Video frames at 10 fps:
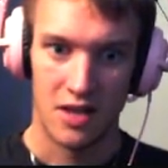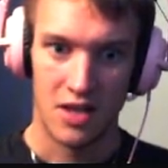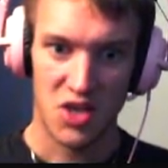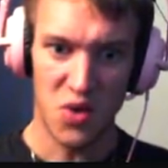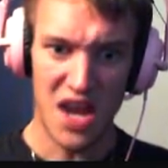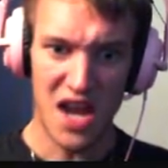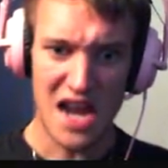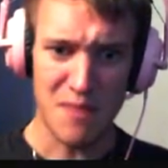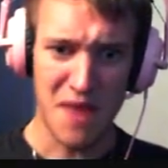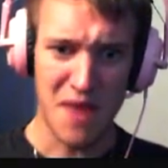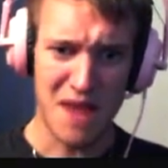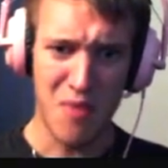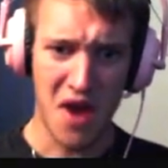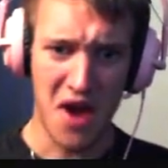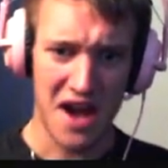Squeal like a pig,
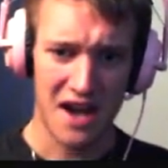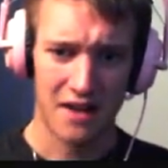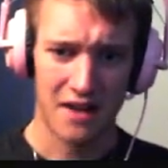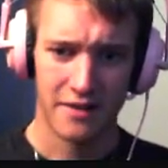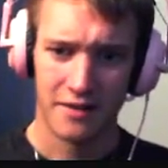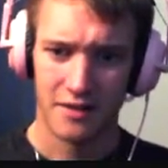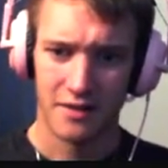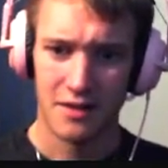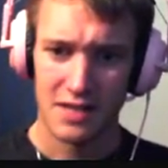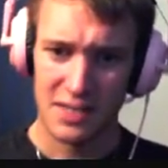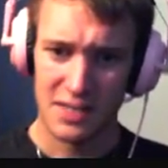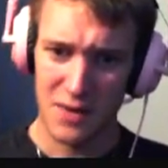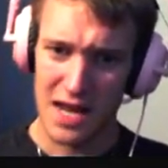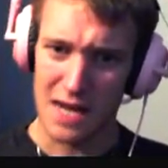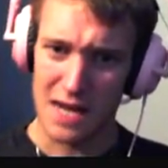boy.
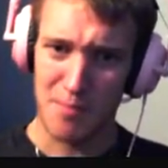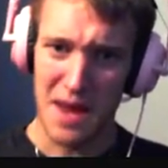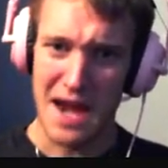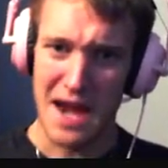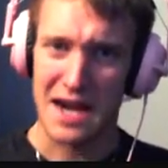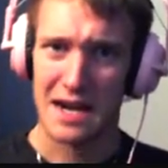Squeal like a pig.